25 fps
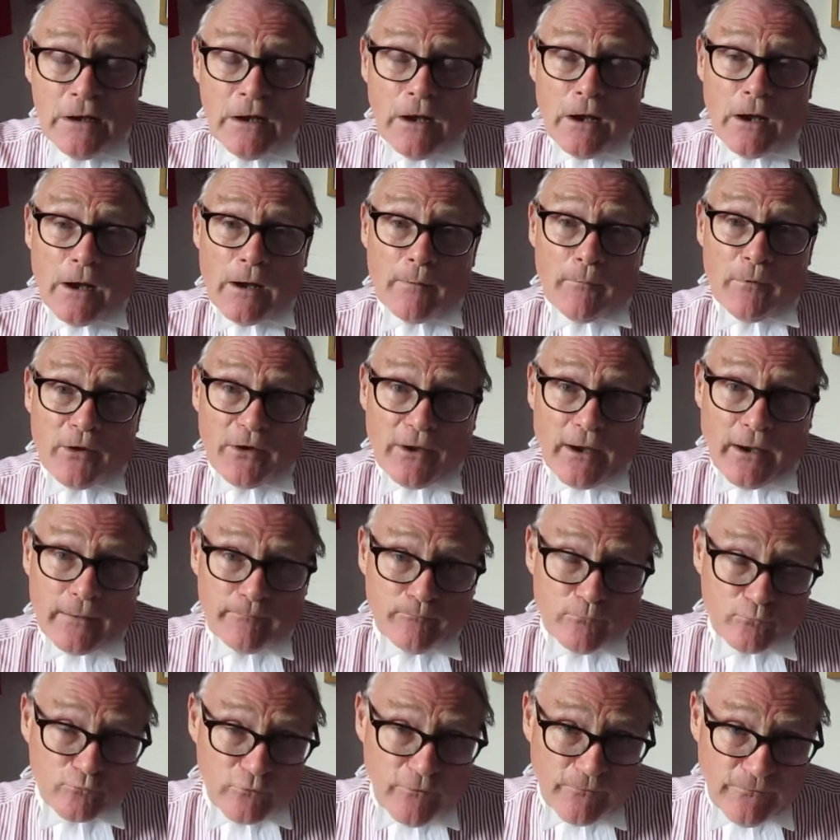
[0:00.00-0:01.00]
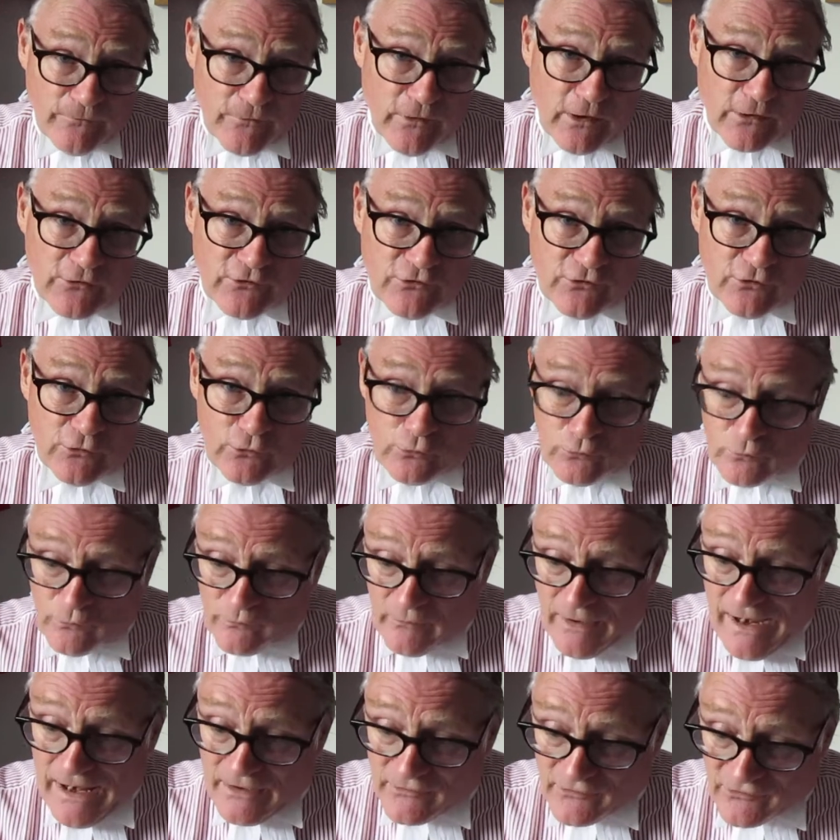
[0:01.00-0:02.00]
And I refer to
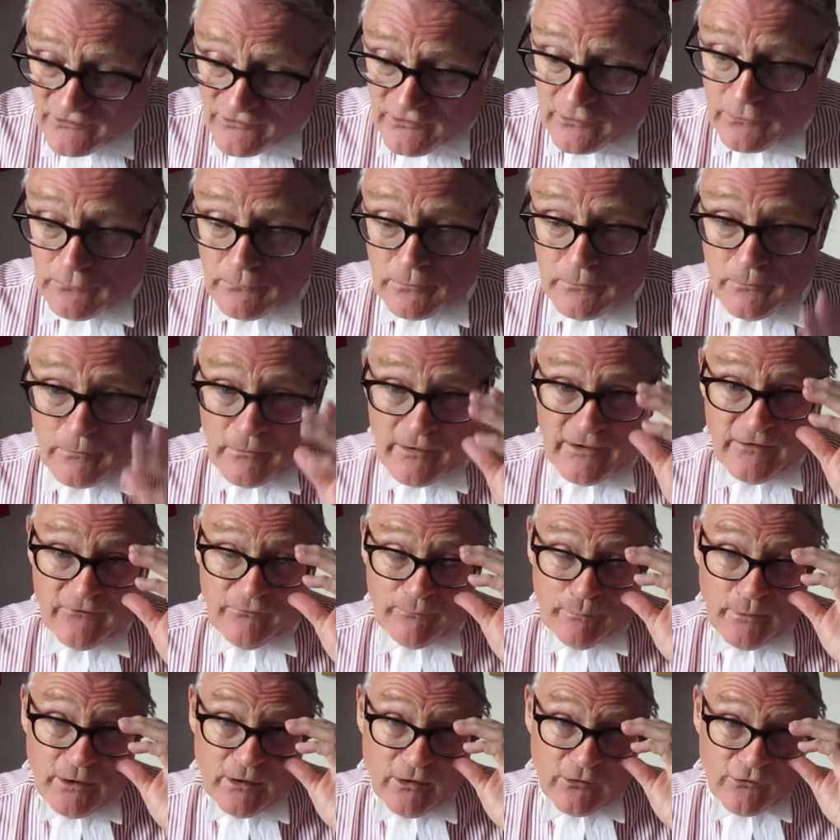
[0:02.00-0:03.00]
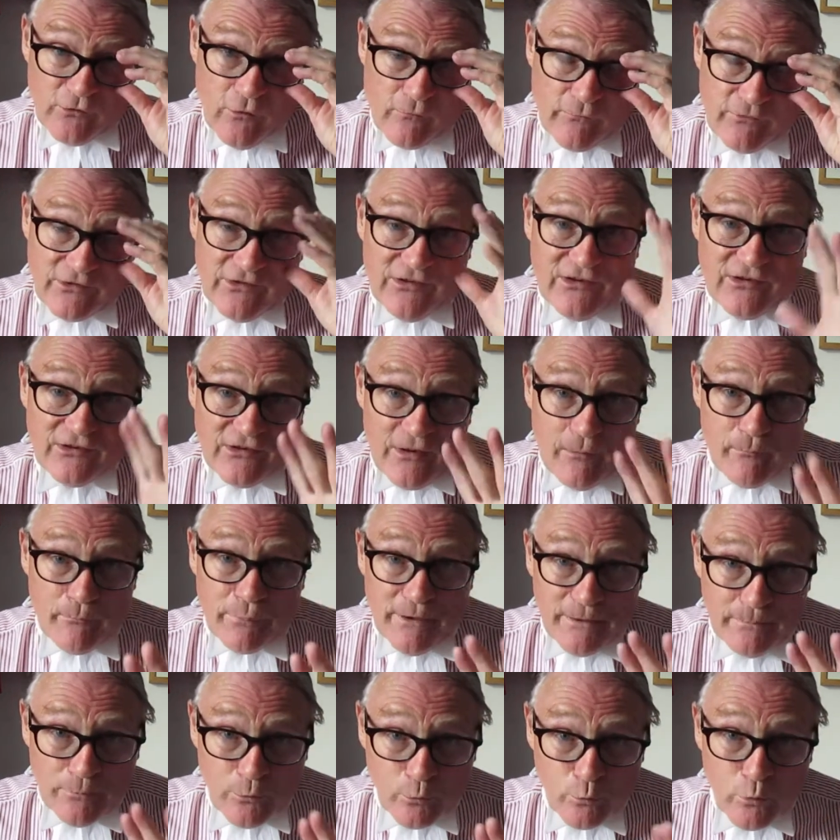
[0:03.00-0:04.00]
ancillary relief because obviously some
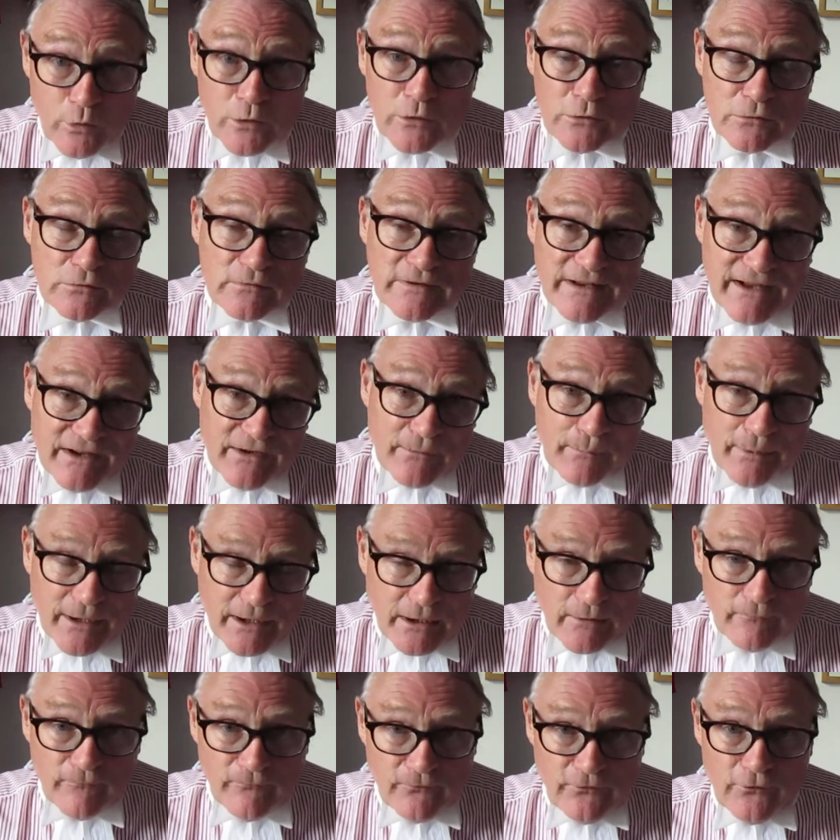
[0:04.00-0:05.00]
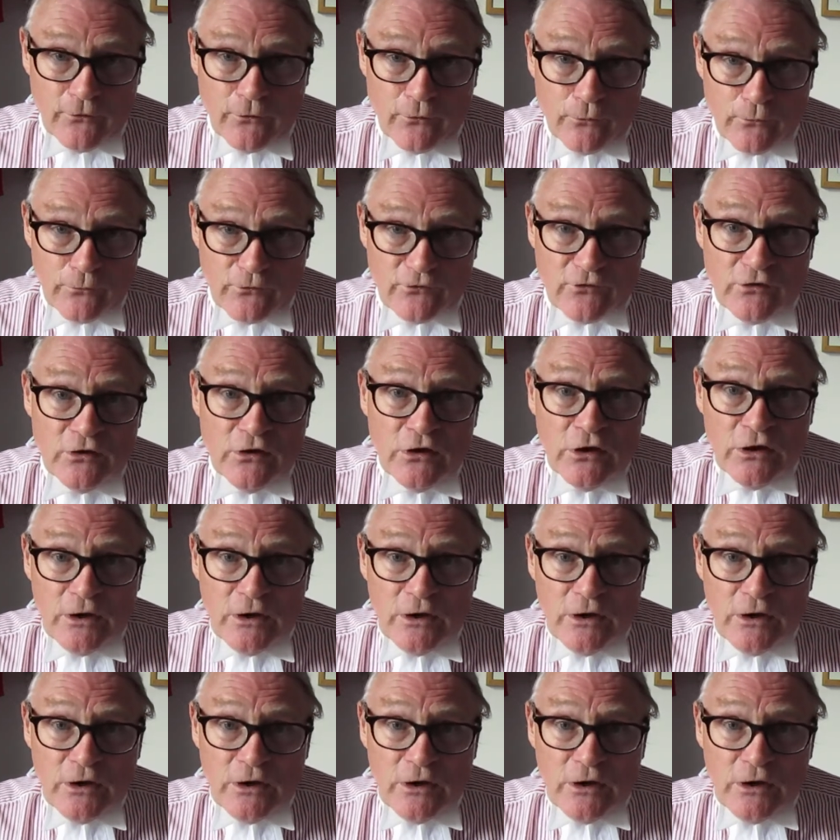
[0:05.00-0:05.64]
people will get a bit confused.